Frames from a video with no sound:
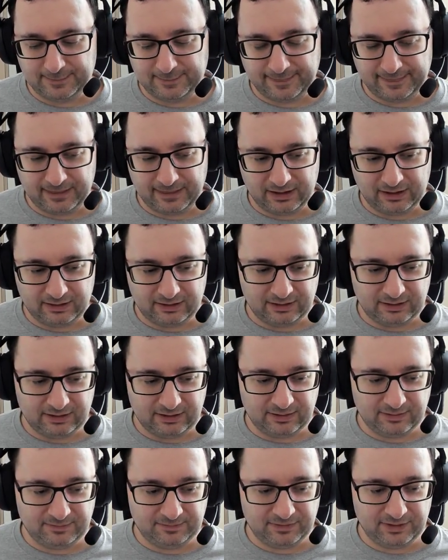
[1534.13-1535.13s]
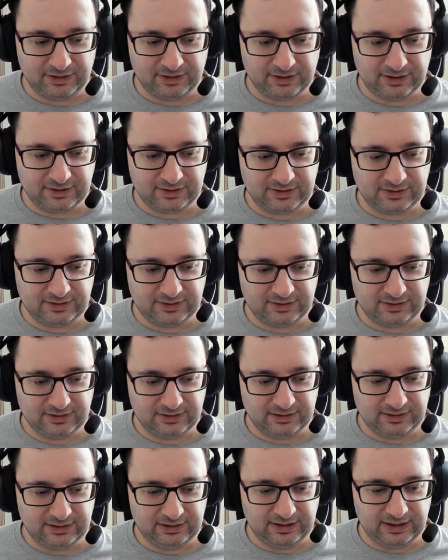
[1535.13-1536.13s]
that
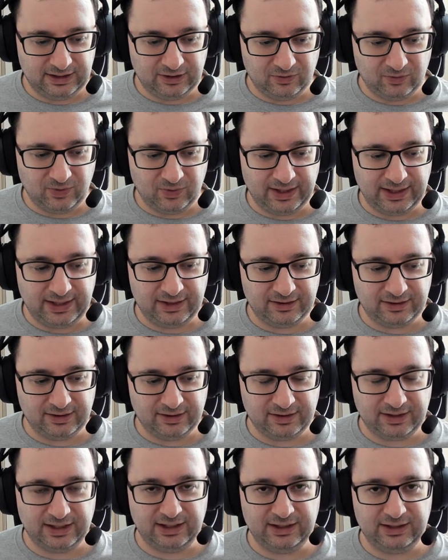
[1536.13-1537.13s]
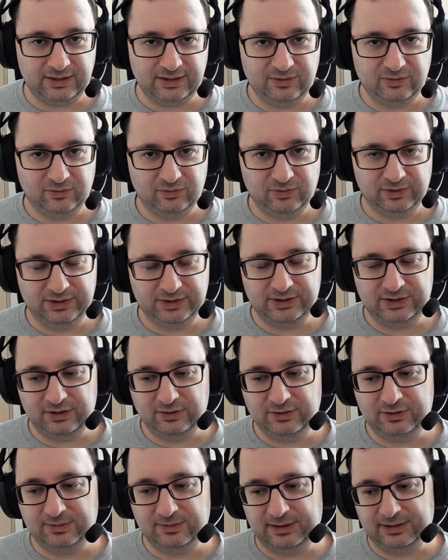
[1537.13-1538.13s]
in a way that they want you to
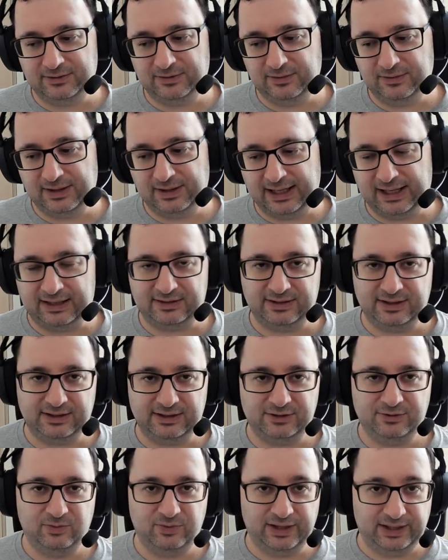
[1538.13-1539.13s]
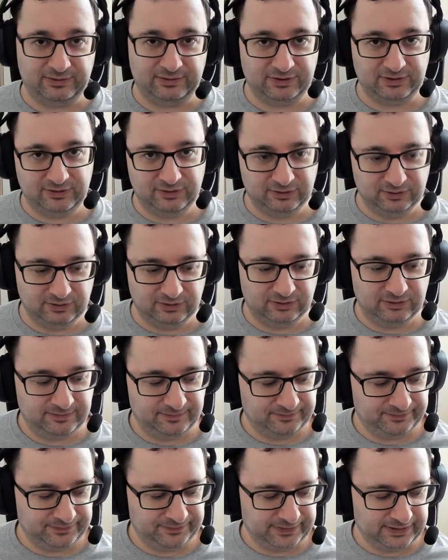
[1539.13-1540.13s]
be able to access without a tool.
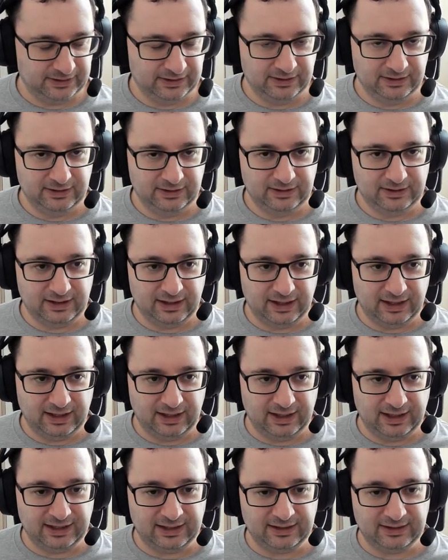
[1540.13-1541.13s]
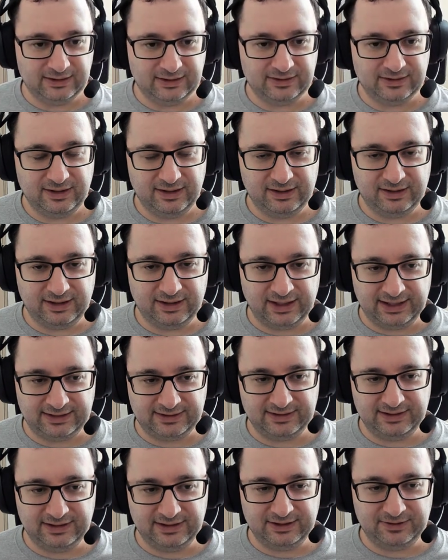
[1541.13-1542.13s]
And that
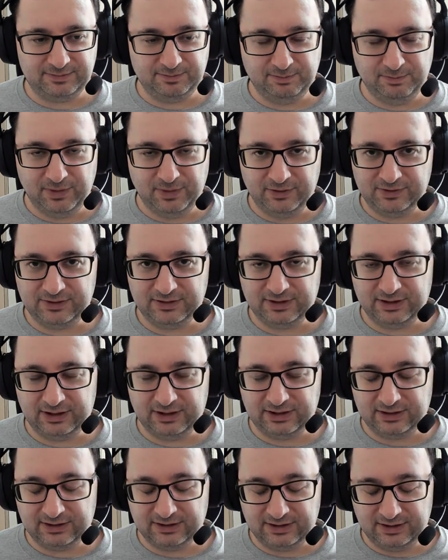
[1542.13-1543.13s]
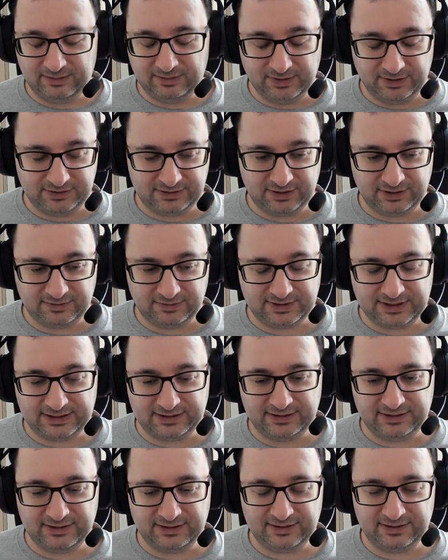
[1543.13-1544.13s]
is in most
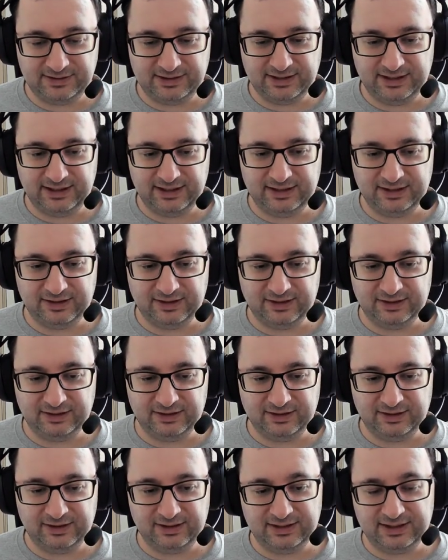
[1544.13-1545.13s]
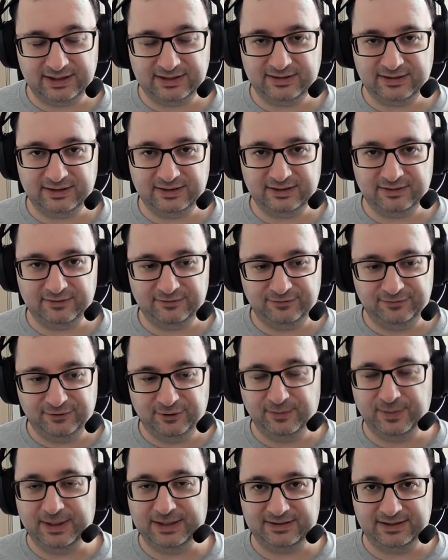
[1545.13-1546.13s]
circumstances, the data
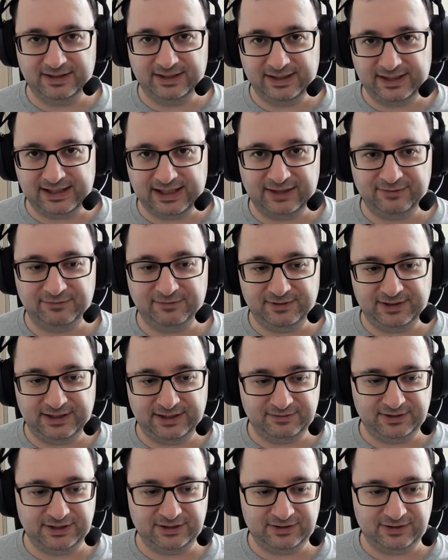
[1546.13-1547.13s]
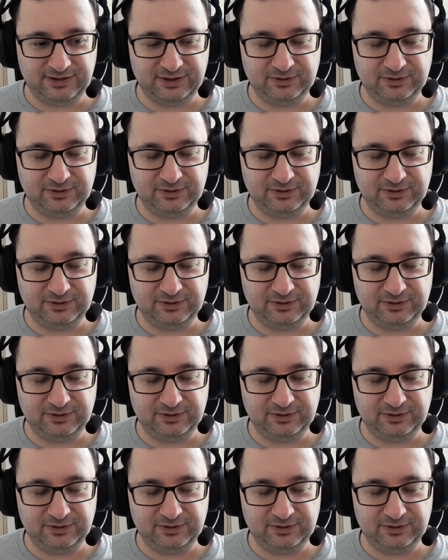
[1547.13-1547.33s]
formats that they give it to you